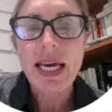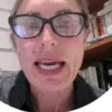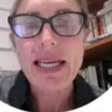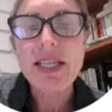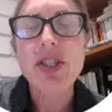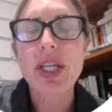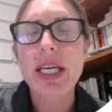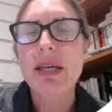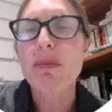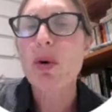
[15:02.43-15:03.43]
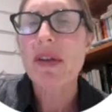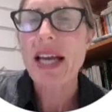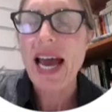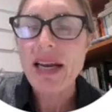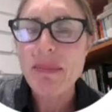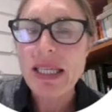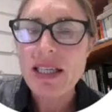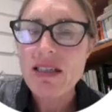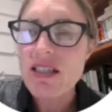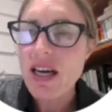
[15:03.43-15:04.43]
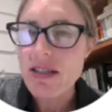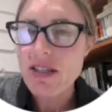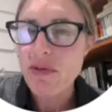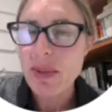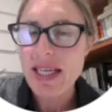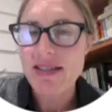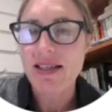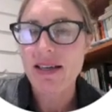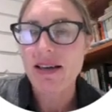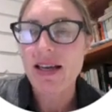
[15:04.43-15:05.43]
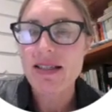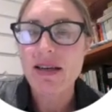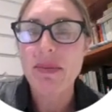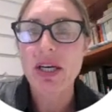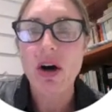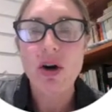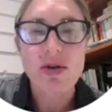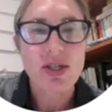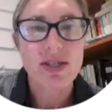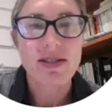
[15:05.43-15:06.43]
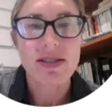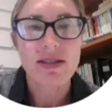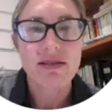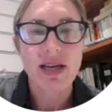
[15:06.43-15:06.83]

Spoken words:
Each year, more than 8 million tonnes of plastic ends up in our oceans,